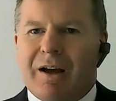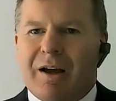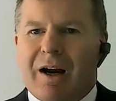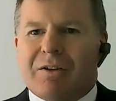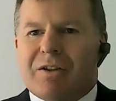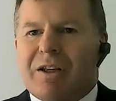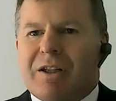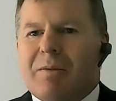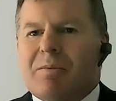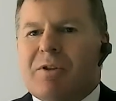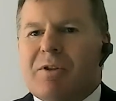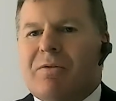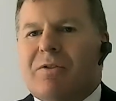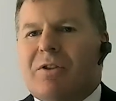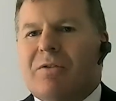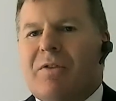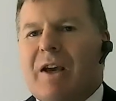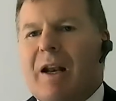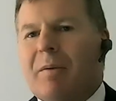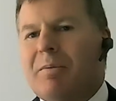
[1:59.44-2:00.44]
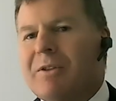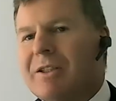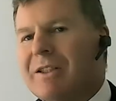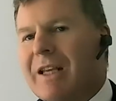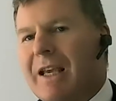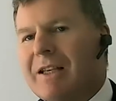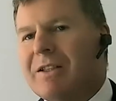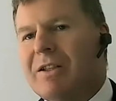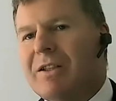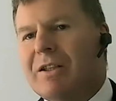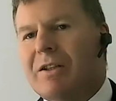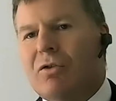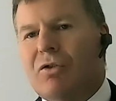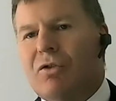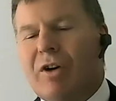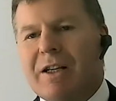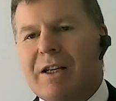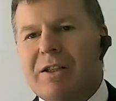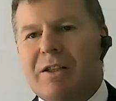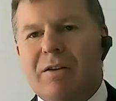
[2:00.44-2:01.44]
Our teams have developed testing and
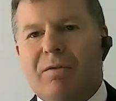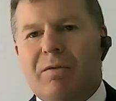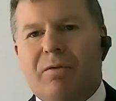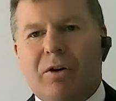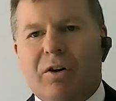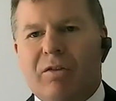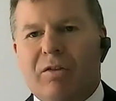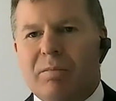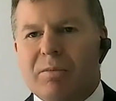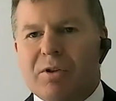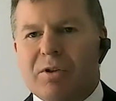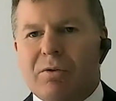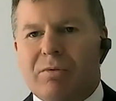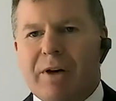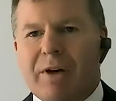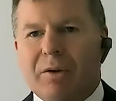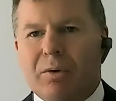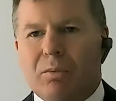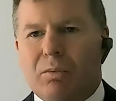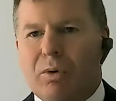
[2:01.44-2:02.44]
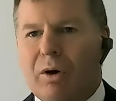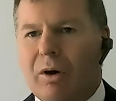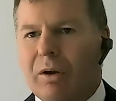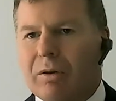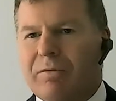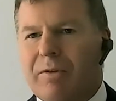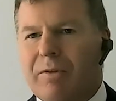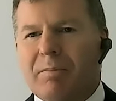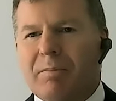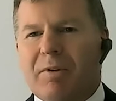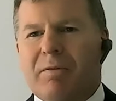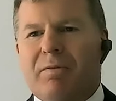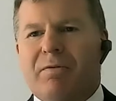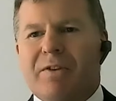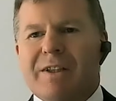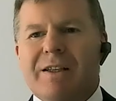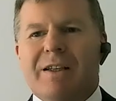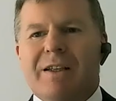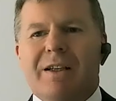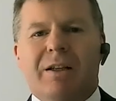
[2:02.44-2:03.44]
tracing for governments around the world, the
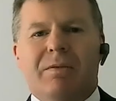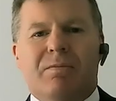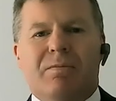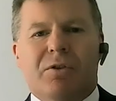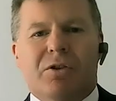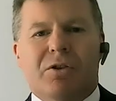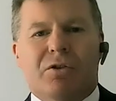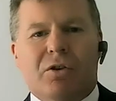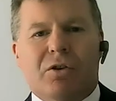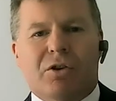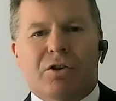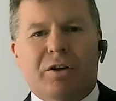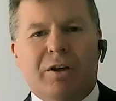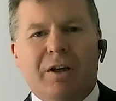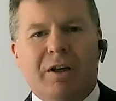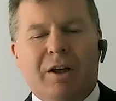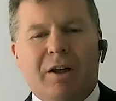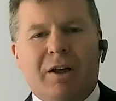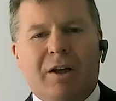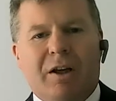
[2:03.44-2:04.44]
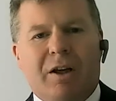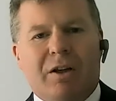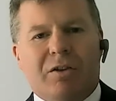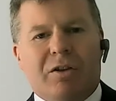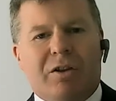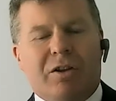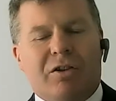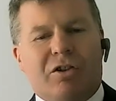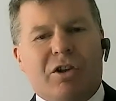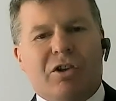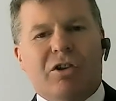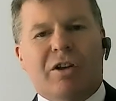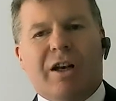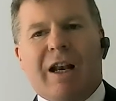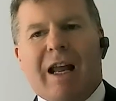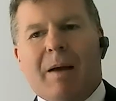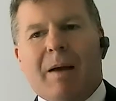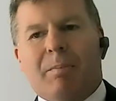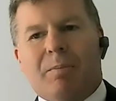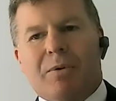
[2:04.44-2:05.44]
physical infrastructure to the digital
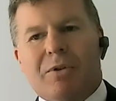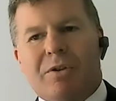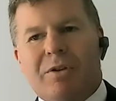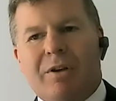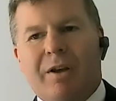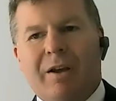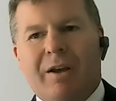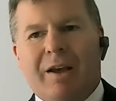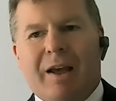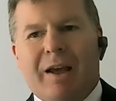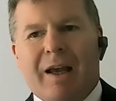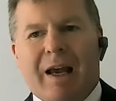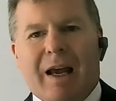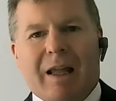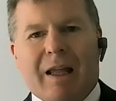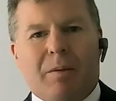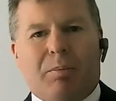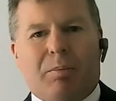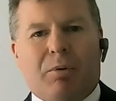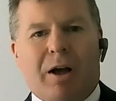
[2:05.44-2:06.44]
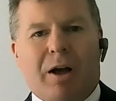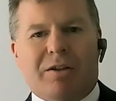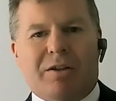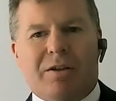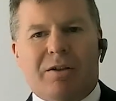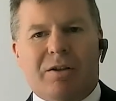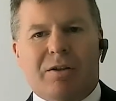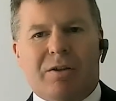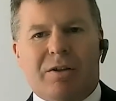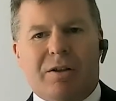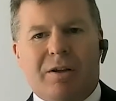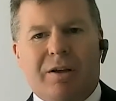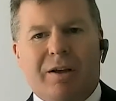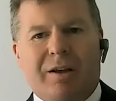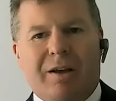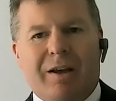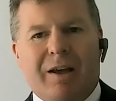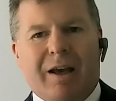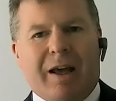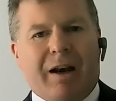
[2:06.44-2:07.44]
apps and the processes,
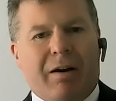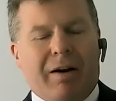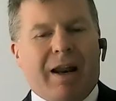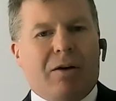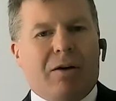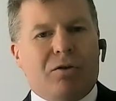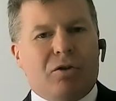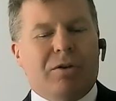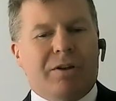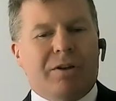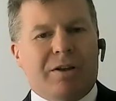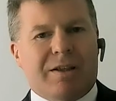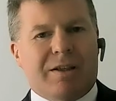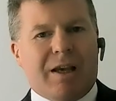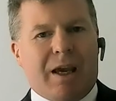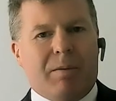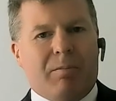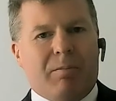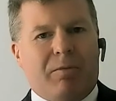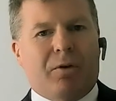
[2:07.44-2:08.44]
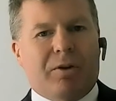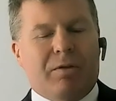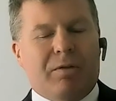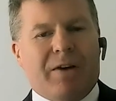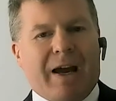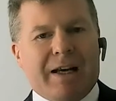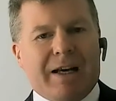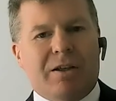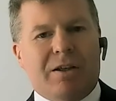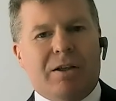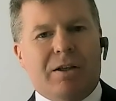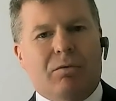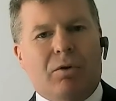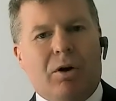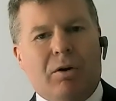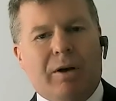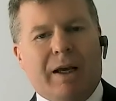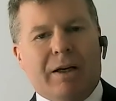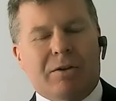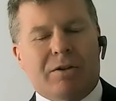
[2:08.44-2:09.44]
and are now doing the same for the vaccine
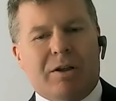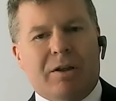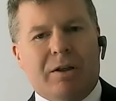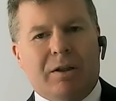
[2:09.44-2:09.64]
rollout.